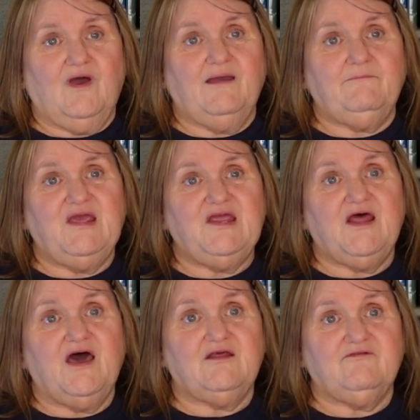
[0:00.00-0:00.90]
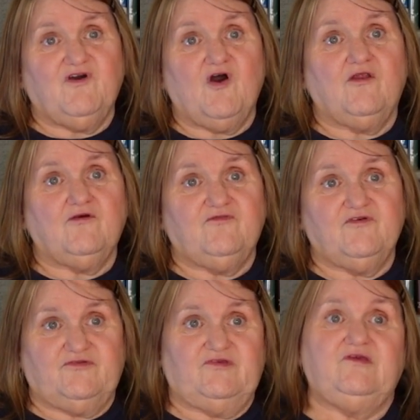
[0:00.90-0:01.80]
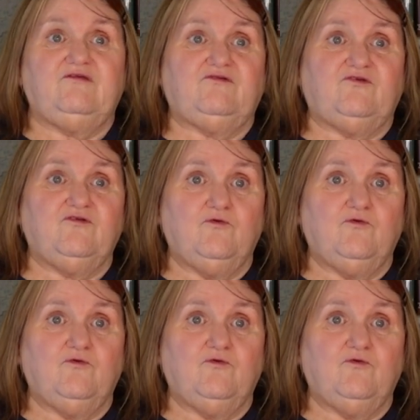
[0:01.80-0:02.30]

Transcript: I may not have gone overseas to